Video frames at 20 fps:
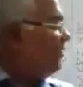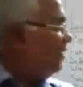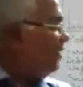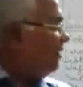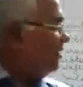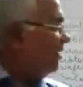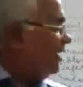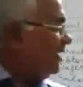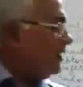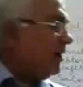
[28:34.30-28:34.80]

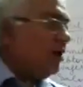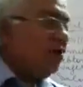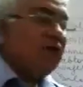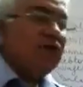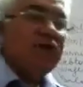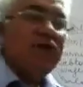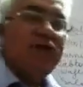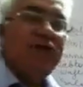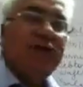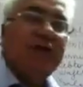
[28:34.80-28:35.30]
all the
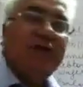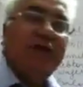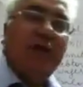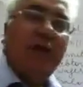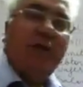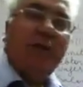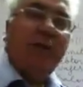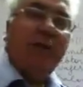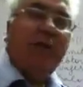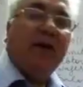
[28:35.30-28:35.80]
accounts which
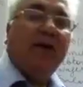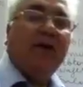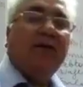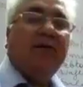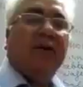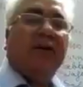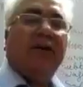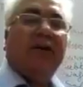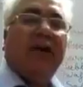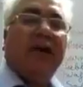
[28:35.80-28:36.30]
appear
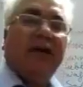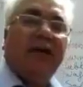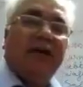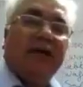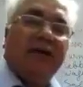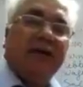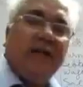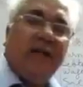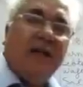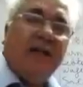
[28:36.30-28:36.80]
on the
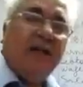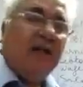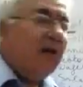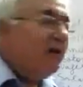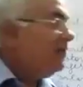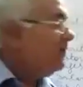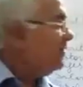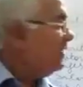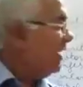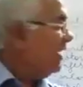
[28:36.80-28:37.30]
credit side
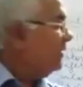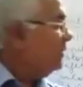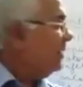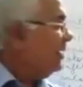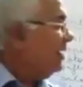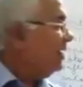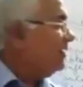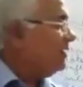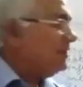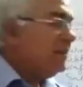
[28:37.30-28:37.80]
of trial
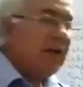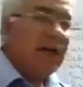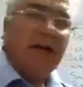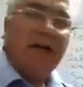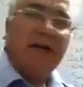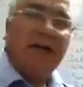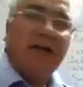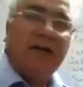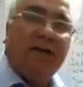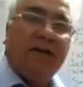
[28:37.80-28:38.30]
balance
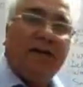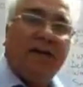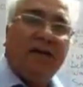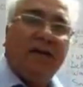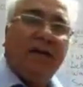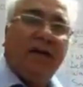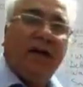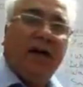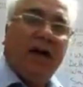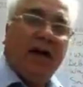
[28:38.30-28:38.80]
are
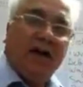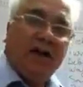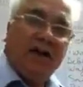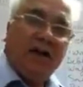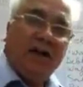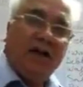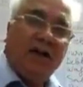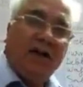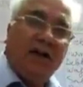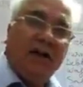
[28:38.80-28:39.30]

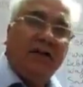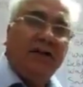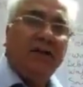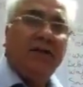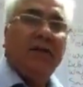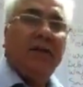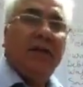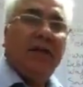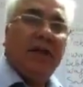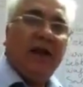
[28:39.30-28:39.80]
either
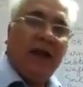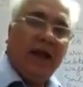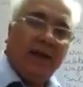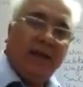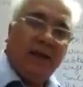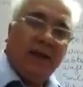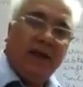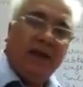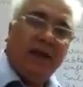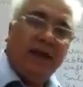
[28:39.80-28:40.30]

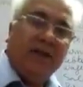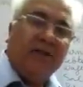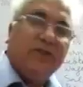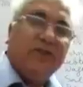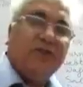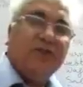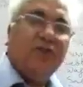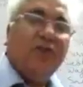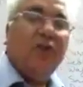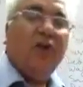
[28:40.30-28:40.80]

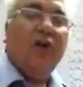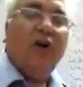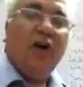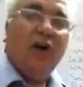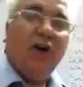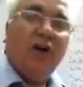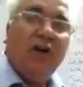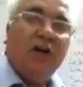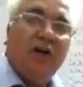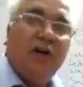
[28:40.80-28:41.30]
liabilities
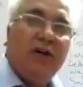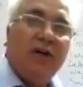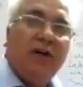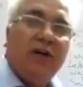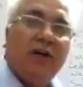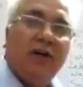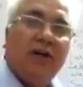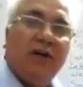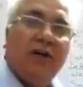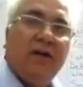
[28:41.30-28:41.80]
or
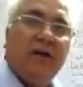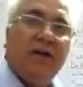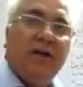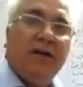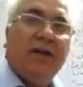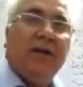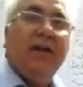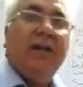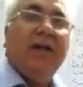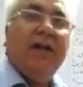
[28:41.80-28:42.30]

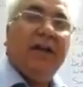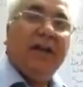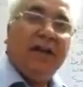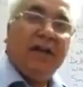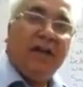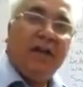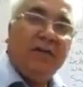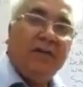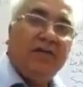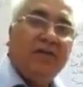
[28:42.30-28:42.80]

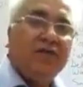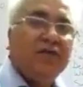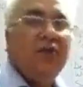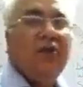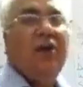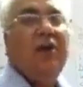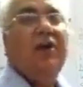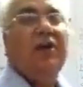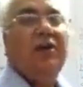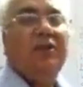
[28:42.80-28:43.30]
incomes
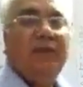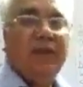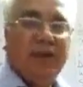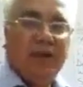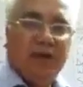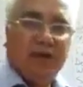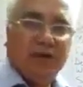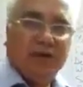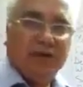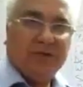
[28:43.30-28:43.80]
or
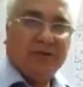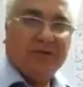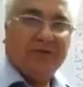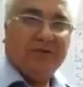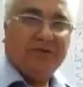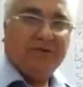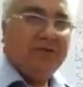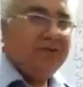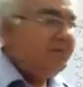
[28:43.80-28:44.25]
revenues.